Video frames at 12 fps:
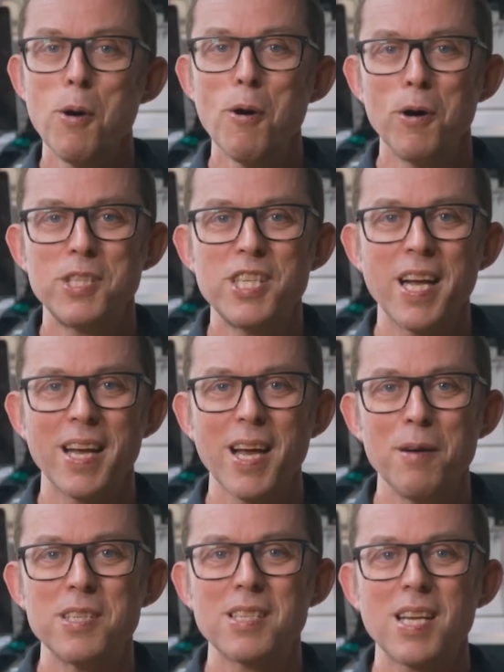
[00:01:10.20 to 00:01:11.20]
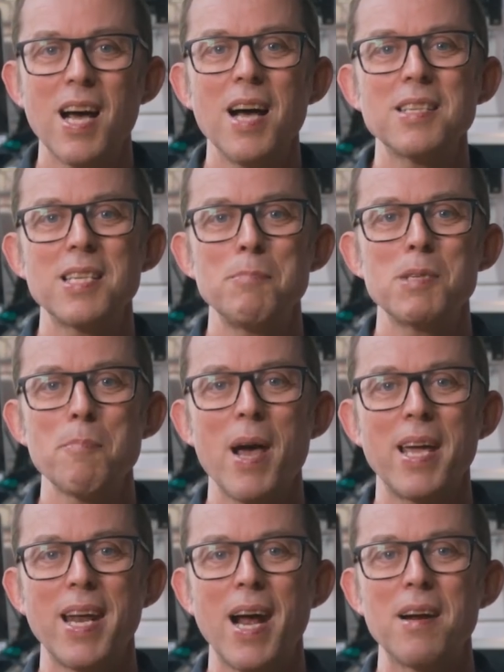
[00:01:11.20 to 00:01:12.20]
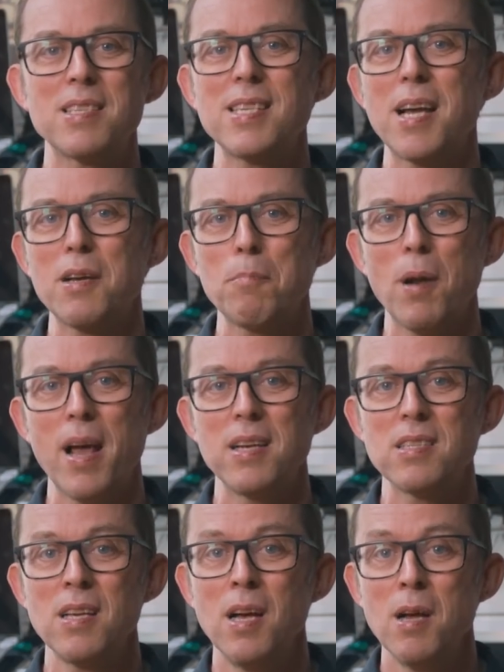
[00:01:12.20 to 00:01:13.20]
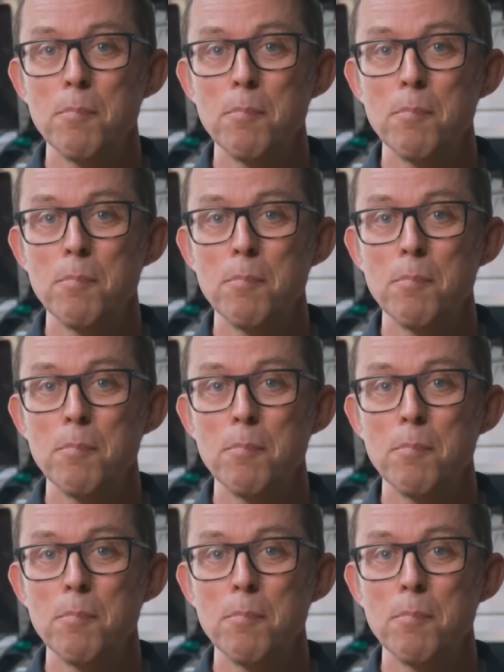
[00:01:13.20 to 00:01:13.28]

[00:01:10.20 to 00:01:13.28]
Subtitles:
Poor Jinko just can't seem to make it out of second place.